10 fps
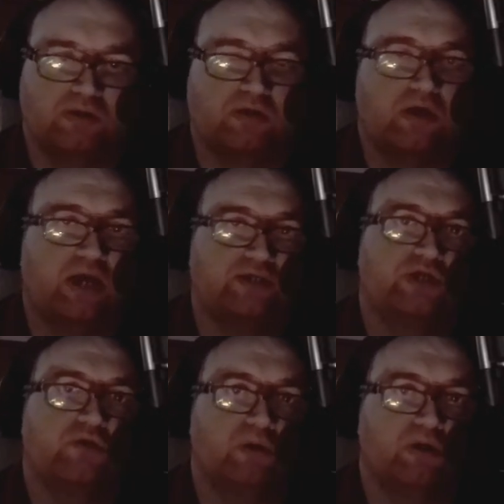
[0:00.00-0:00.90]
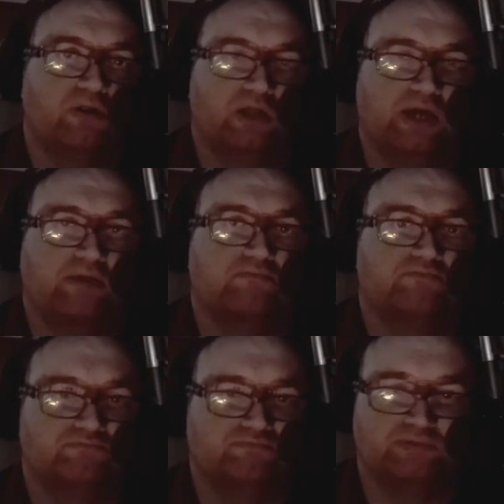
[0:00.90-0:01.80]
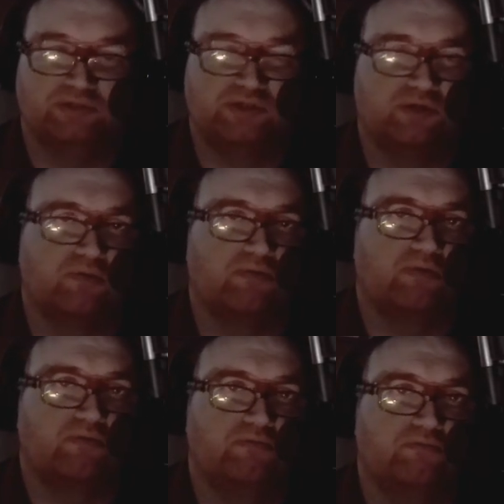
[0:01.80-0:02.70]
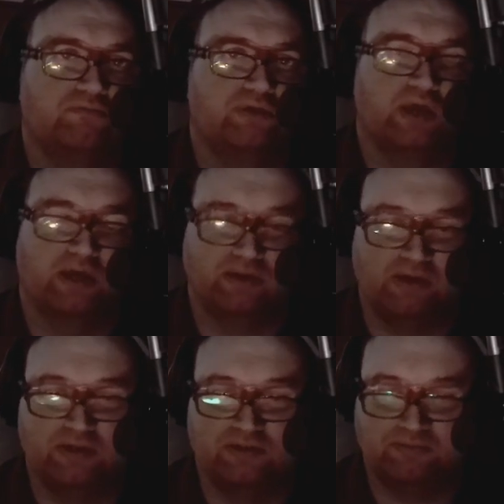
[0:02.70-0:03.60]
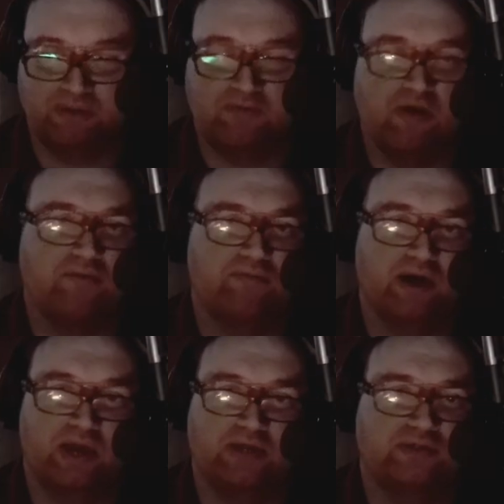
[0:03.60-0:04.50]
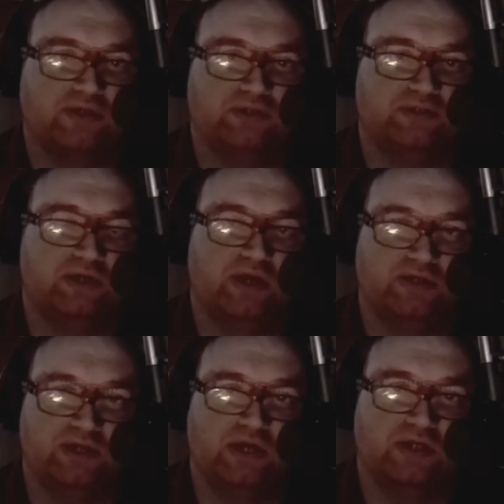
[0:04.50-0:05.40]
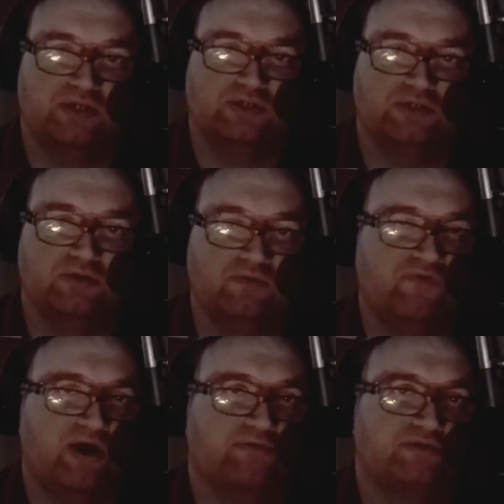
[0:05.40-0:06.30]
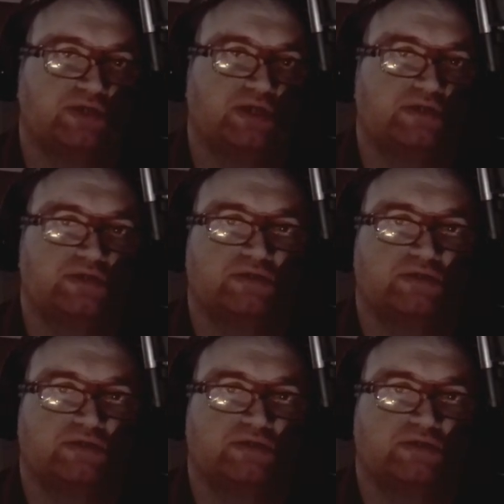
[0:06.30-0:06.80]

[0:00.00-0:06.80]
SQLite server, and it can easily be read by SH256.